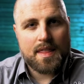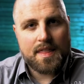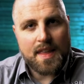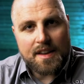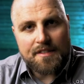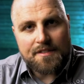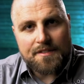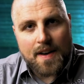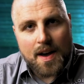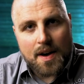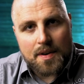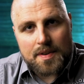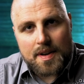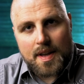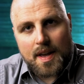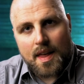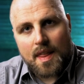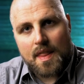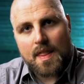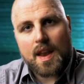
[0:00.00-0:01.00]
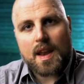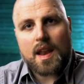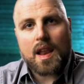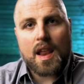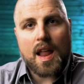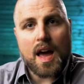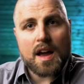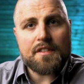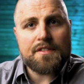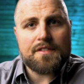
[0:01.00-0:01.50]
They found that
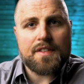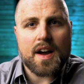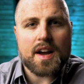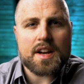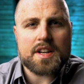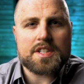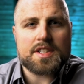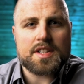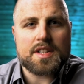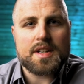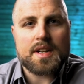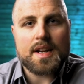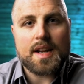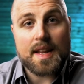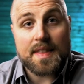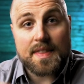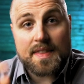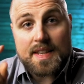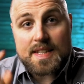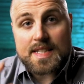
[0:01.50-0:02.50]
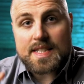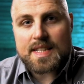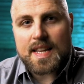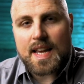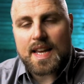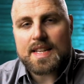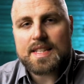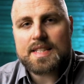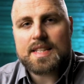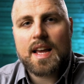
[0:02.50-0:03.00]
lung function, in this
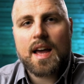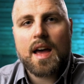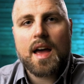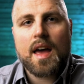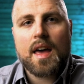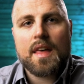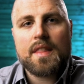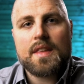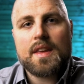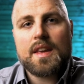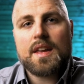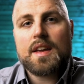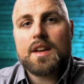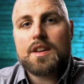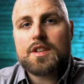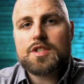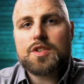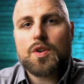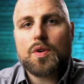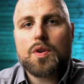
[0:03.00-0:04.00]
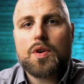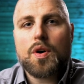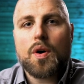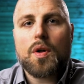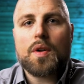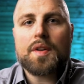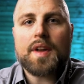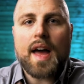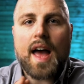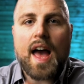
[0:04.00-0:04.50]
case the
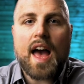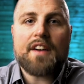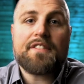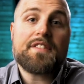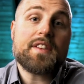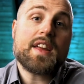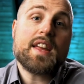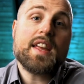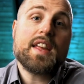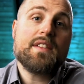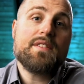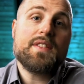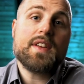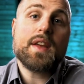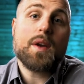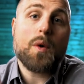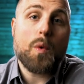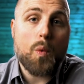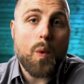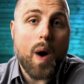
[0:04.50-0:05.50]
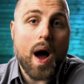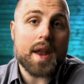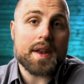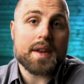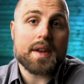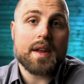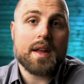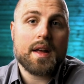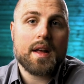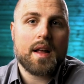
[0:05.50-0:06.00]
so-called F E V
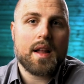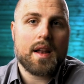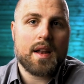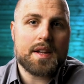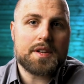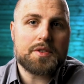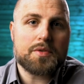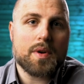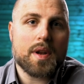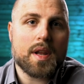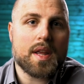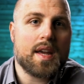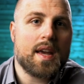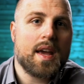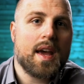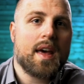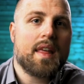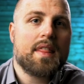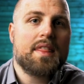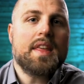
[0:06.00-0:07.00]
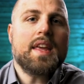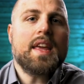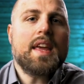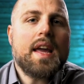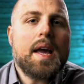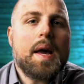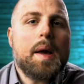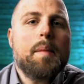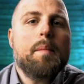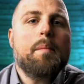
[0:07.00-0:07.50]
one, literally
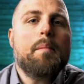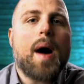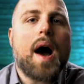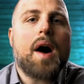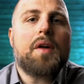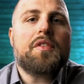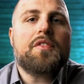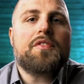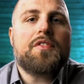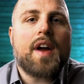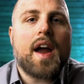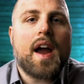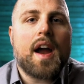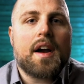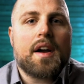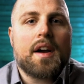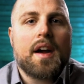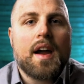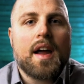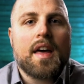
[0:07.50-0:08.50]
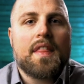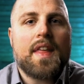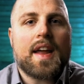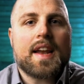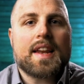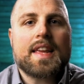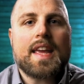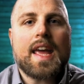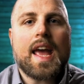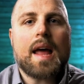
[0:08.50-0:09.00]
the amount of air
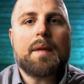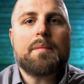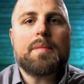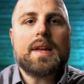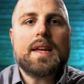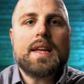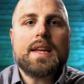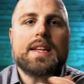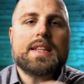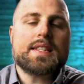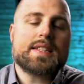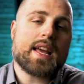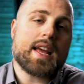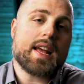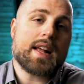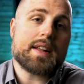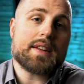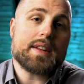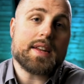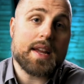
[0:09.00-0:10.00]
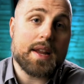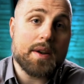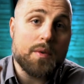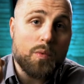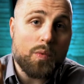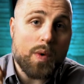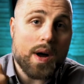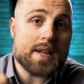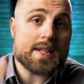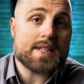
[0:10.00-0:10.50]
that can be exhaled
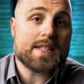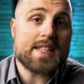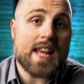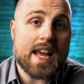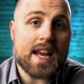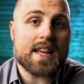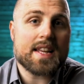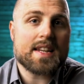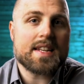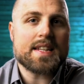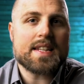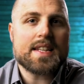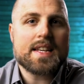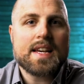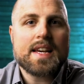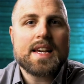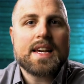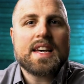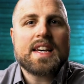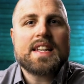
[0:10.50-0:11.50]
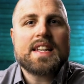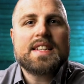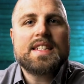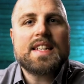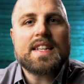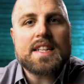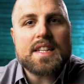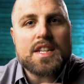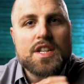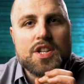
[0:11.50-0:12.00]
in one second,
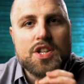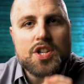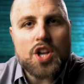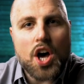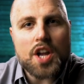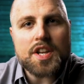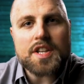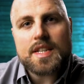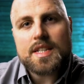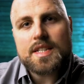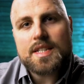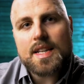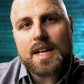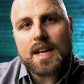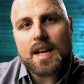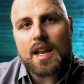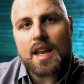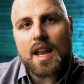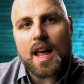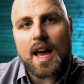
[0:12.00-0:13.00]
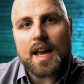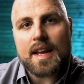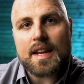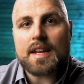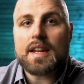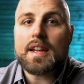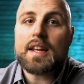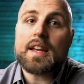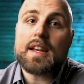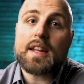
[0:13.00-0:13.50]
did not
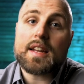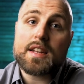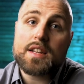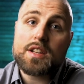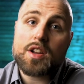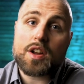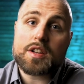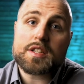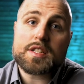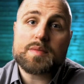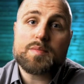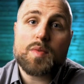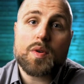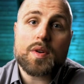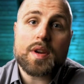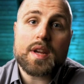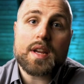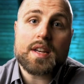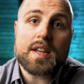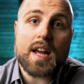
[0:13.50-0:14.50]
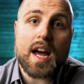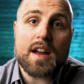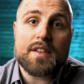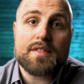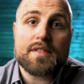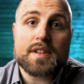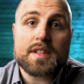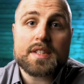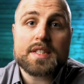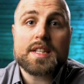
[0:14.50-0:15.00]
decline in non-smoking
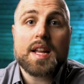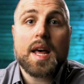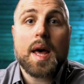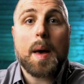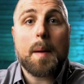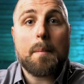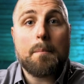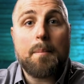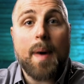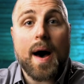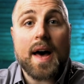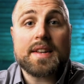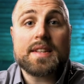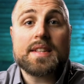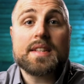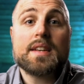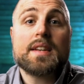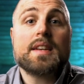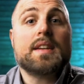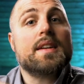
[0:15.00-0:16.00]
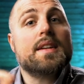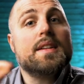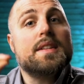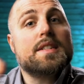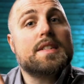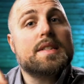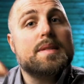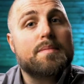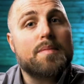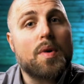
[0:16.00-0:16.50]
divers, but in
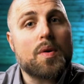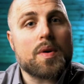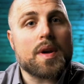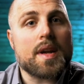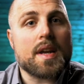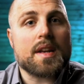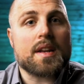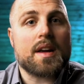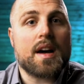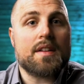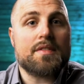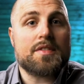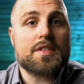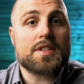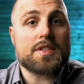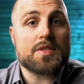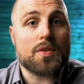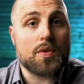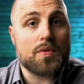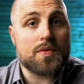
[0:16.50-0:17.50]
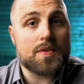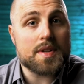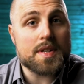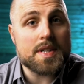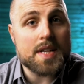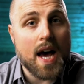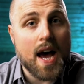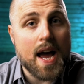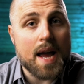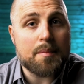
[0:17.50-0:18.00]
smoking divers over
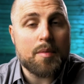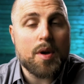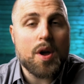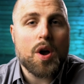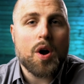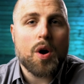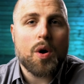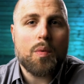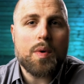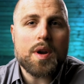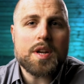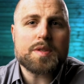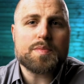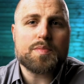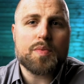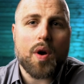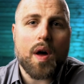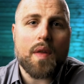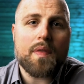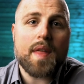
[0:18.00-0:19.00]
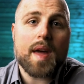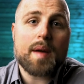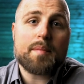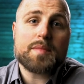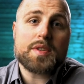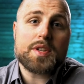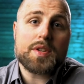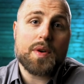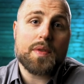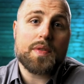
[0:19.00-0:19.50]
time, which brought
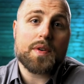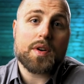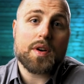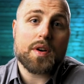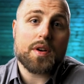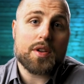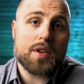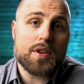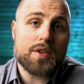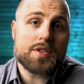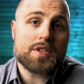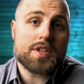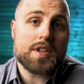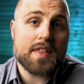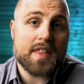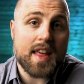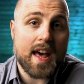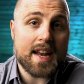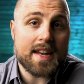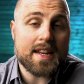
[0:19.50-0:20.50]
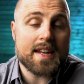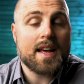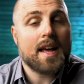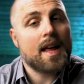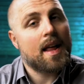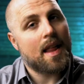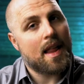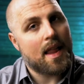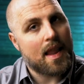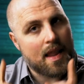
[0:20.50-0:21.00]
them to the conclusion that,
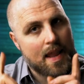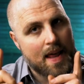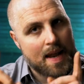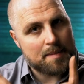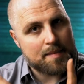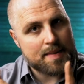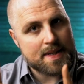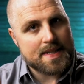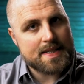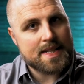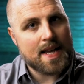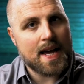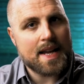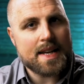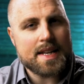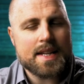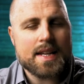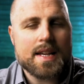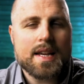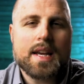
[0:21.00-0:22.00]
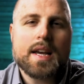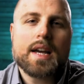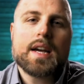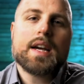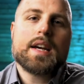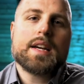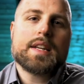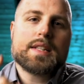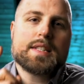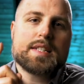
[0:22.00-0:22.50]
let me cite,
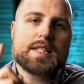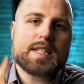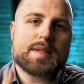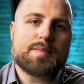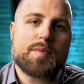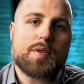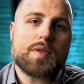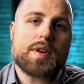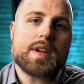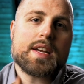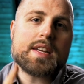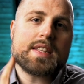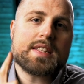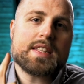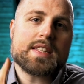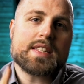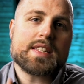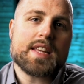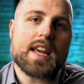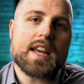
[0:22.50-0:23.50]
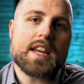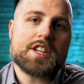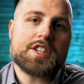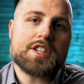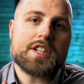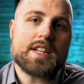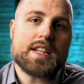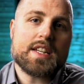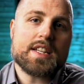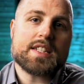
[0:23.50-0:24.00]
smoking
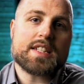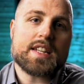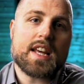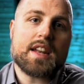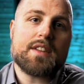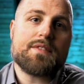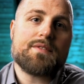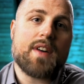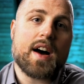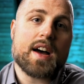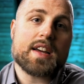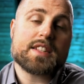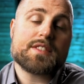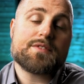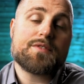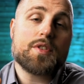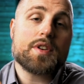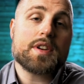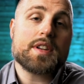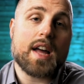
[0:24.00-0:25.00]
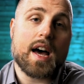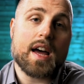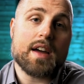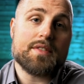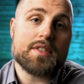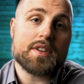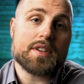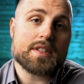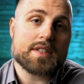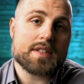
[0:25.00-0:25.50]
cessation is advised for
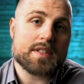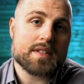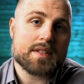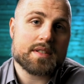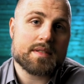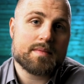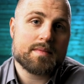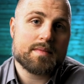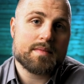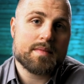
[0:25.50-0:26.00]
divers.